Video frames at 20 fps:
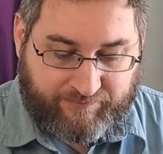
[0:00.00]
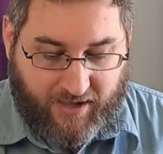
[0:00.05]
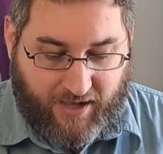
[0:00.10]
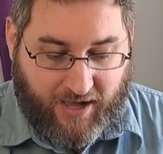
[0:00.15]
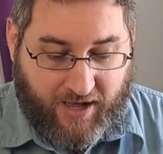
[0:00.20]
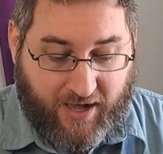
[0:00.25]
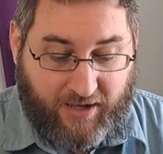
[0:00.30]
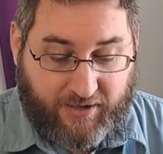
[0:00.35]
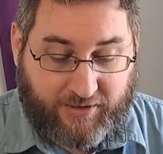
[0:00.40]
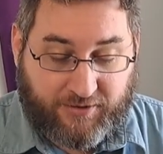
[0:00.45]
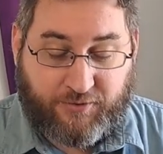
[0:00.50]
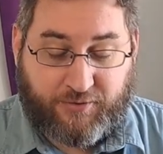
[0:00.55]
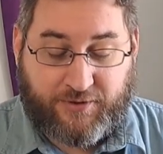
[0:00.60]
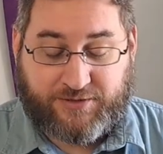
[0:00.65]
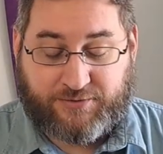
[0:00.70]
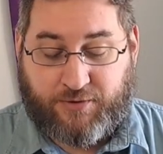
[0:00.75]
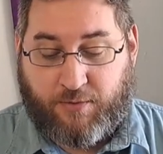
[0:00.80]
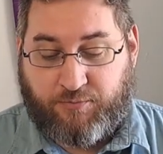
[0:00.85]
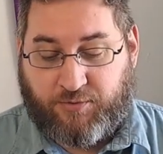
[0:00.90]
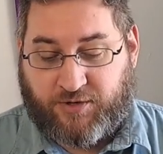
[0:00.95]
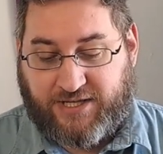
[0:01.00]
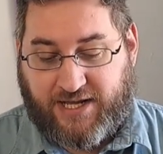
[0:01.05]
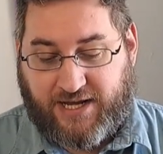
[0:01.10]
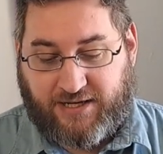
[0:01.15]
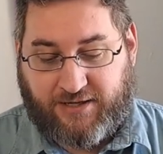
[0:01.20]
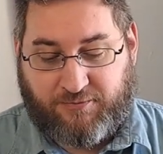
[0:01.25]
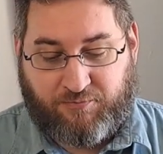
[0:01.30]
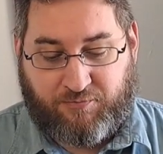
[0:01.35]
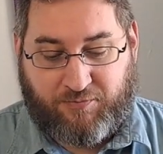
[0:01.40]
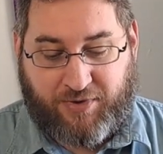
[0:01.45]
who is
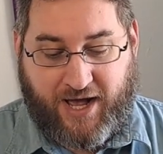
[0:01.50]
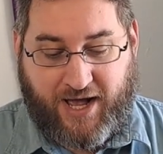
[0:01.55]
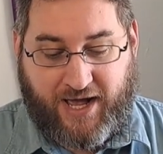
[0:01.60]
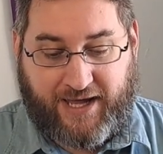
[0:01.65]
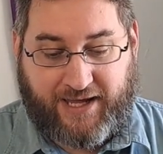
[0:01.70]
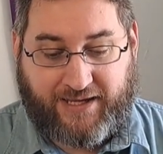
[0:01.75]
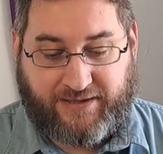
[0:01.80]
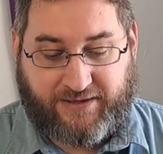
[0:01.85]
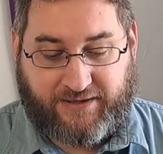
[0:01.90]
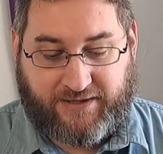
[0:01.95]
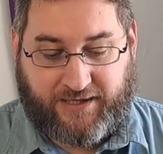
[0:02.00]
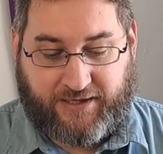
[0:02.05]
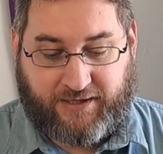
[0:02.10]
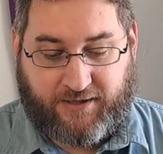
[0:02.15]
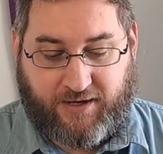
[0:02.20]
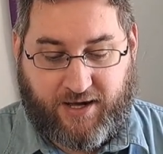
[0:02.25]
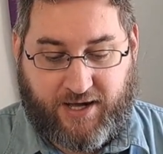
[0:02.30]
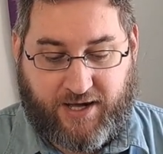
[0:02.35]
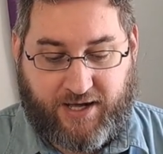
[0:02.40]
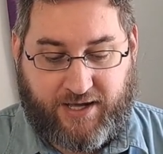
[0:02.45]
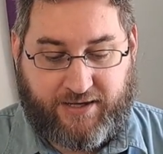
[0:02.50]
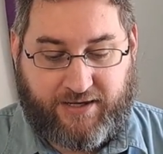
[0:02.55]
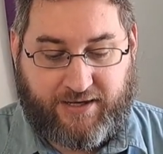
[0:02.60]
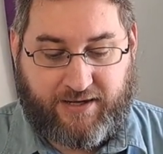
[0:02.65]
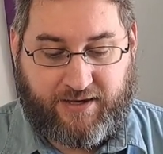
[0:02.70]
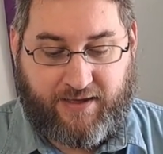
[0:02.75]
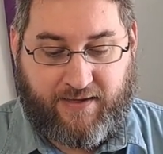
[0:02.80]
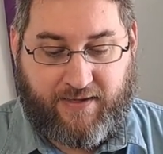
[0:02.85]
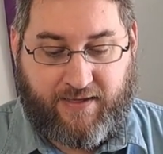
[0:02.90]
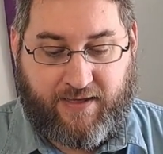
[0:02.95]
represented by the god
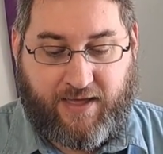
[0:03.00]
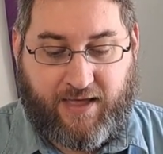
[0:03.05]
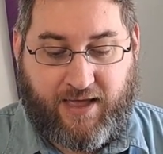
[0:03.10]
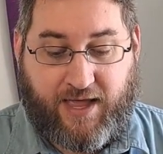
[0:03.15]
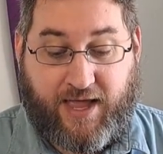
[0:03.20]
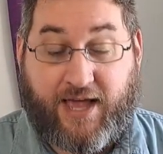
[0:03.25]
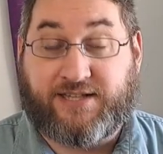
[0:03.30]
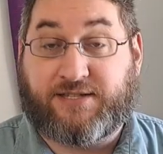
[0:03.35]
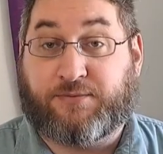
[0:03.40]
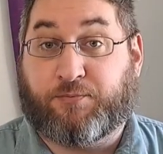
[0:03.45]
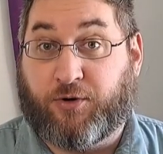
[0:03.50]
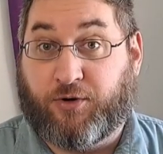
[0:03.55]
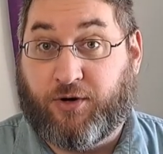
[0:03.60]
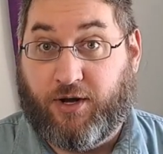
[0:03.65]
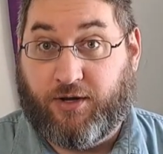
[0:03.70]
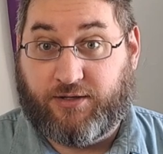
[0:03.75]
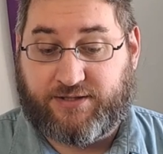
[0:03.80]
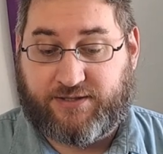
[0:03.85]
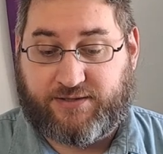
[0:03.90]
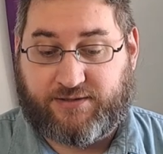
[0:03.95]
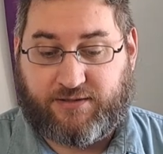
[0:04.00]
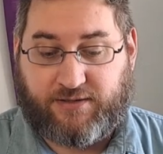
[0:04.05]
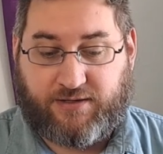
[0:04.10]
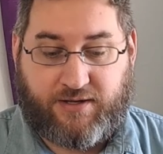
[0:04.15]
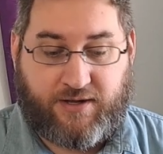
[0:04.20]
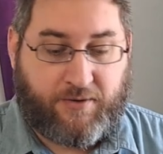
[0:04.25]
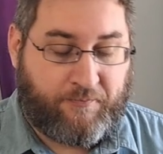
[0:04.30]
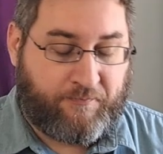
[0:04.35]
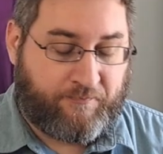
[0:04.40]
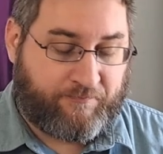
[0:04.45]
Hesperos.
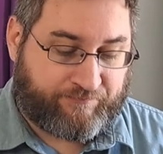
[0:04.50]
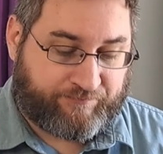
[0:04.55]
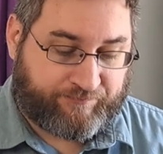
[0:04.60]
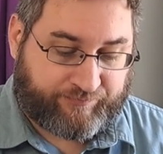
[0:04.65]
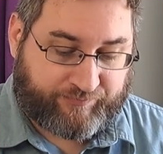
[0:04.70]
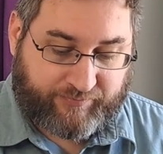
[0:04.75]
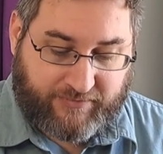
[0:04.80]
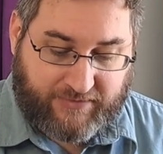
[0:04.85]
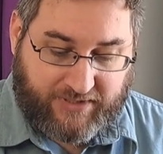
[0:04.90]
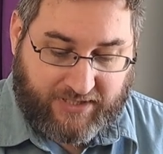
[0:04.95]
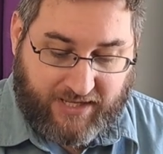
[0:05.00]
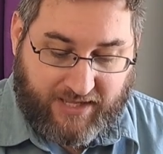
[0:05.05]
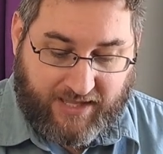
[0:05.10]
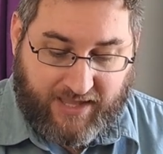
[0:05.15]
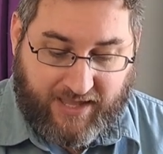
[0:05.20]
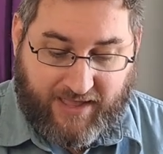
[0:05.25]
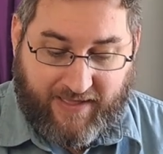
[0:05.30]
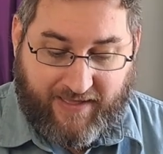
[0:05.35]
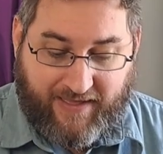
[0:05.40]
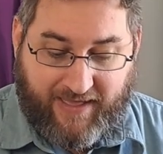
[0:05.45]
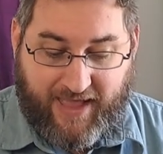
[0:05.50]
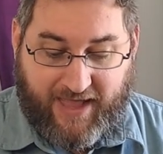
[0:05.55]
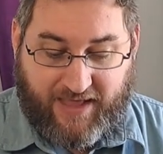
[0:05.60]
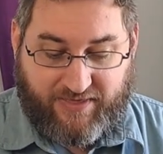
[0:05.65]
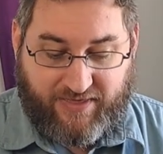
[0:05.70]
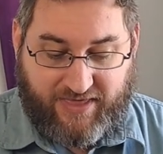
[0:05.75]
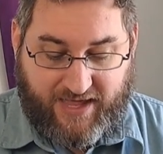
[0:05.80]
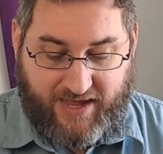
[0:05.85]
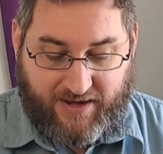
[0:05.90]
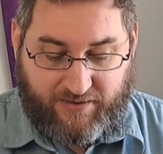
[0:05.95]

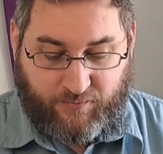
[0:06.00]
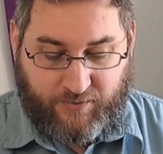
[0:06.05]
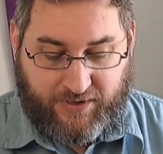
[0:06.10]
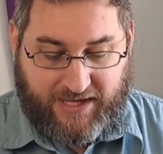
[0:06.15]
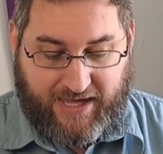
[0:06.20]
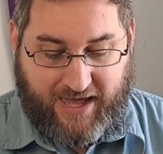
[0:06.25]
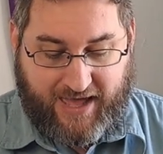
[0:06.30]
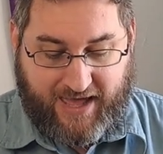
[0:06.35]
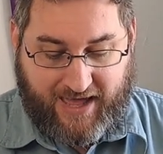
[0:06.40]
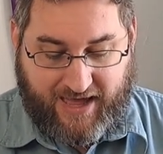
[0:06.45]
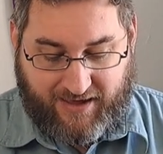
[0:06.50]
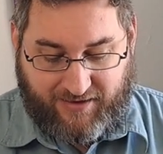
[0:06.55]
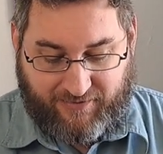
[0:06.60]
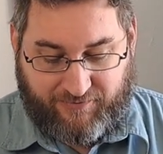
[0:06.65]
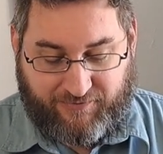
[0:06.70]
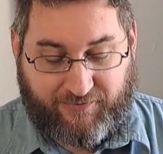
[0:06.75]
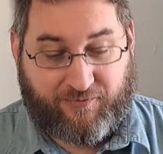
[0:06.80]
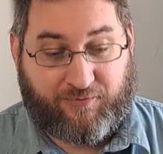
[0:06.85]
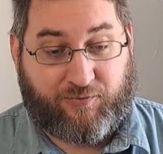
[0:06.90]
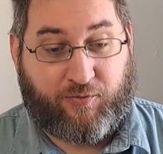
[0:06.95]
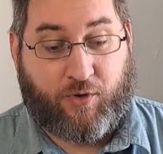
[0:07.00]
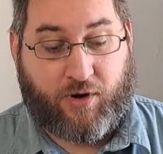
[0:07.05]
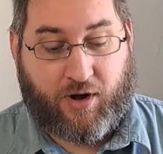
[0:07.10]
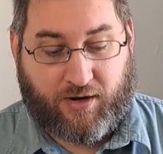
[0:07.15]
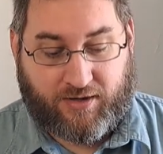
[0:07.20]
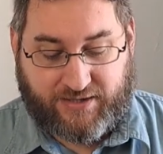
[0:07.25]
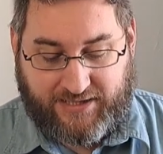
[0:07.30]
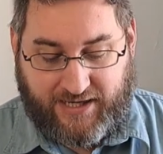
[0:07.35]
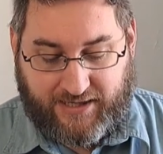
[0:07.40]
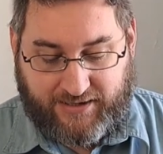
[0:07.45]
And then we have, for
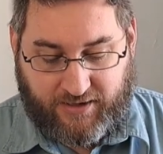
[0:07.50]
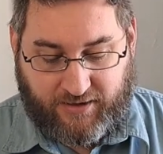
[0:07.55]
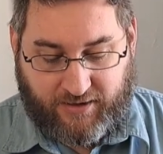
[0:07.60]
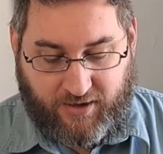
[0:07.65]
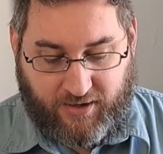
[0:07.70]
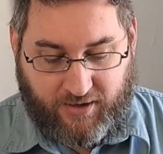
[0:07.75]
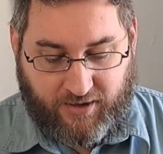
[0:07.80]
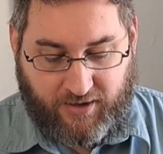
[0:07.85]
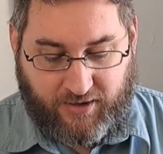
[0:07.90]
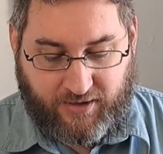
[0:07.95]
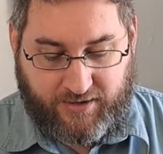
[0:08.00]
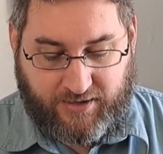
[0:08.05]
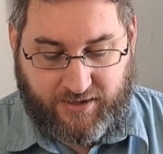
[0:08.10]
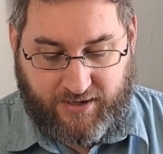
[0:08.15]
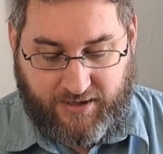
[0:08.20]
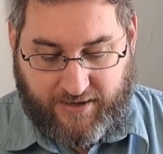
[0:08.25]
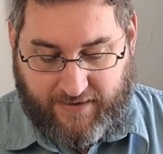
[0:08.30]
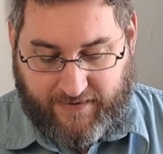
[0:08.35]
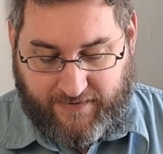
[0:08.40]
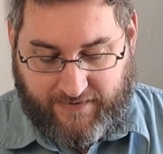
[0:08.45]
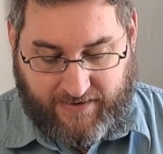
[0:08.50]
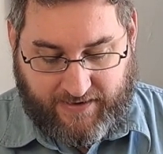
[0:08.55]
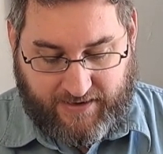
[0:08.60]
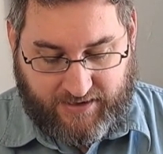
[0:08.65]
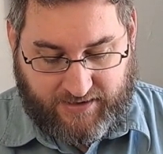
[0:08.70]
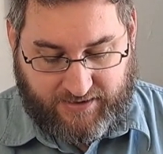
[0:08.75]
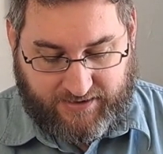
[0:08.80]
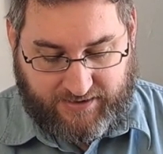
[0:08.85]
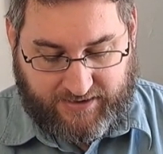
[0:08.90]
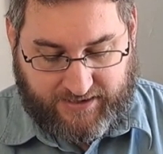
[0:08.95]
our second card,
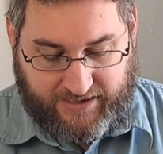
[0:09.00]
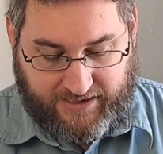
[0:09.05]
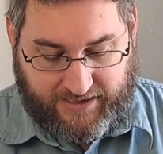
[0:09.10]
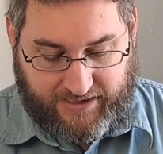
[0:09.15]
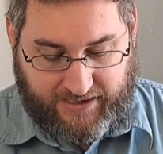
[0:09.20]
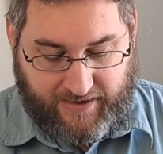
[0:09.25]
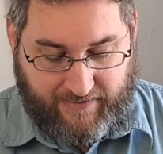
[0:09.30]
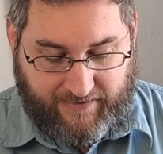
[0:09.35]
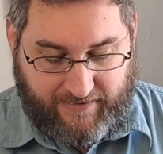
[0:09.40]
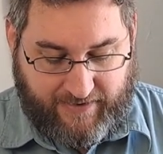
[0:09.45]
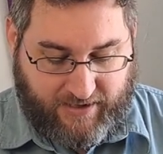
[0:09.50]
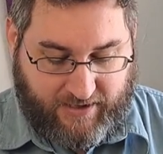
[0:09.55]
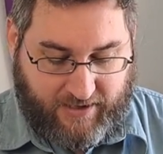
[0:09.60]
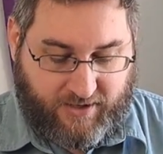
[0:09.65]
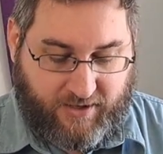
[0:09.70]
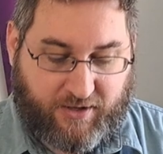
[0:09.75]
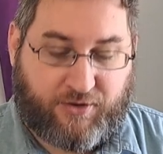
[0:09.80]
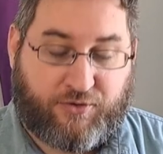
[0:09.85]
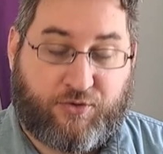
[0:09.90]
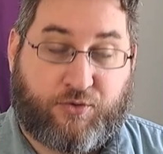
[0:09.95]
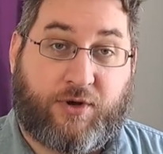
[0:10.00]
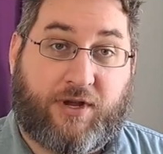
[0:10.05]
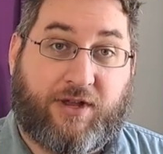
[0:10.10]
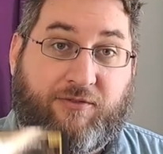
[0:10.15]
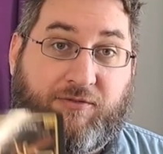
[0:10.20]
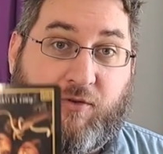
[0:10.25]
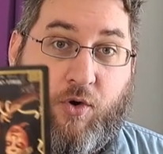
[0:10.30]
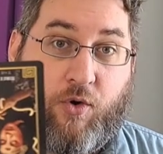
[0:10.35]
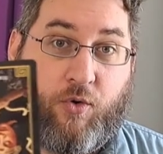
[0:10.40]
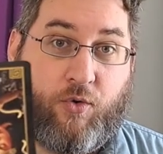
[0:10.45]
the Three
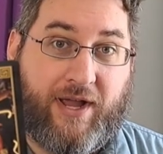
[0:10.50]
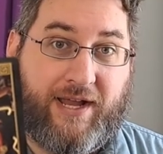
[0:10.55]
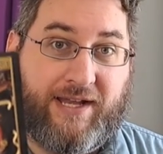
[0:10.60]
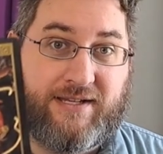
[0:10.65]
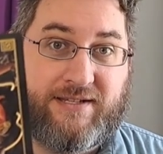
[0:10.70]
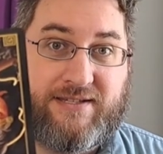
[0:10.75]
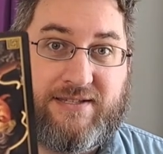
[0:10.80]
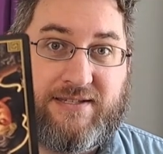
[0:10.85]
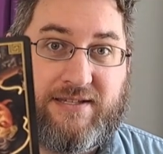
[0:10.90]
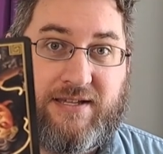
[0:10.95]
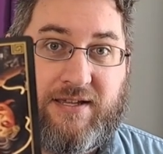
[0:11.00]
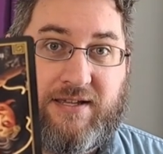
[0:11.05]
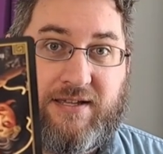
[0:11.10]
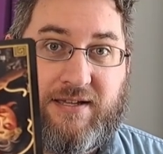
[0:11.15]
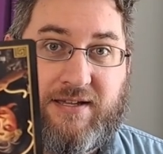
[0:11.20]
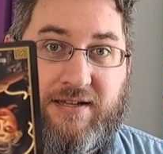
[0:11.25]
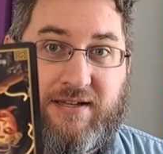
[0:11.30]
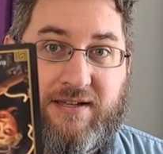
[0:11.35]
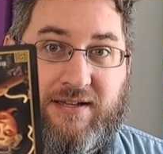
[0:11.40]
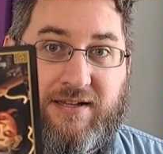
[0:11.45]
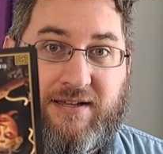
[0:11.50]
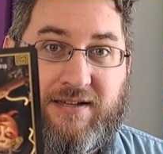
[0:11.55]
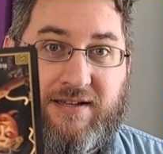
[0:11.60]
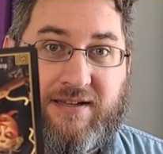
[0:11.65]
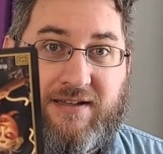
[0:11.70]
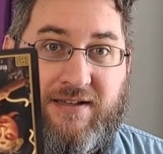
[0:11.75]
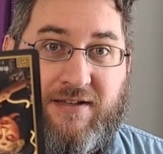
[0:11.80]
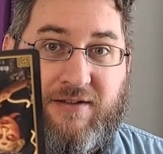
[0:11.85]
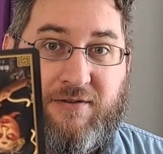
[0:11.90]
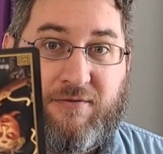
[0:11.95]
of Coins
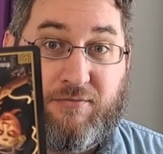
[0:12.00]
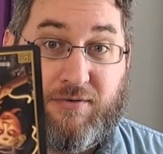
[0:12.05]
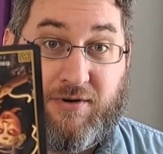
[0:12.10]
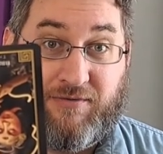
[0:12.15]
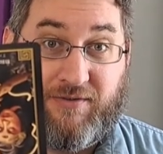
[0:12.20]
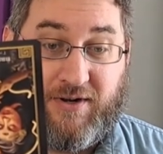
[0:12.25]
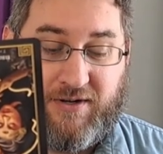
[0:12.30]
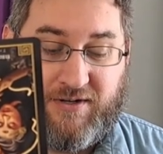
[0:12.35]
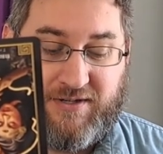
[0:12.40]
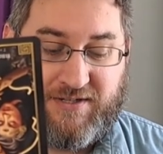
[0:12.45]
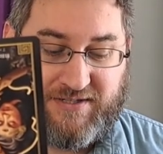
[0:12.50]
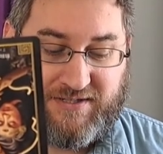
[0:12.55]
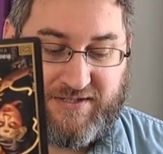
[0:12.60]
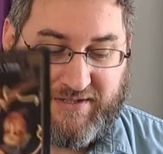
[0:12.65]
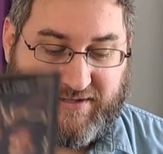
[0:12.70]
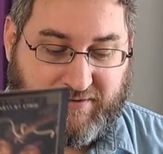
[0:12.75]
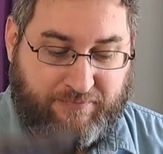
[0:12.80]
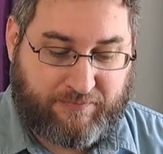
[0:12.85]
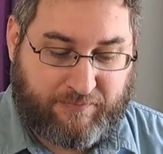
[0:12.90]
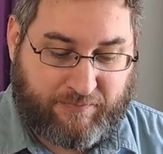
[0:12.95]
reversed,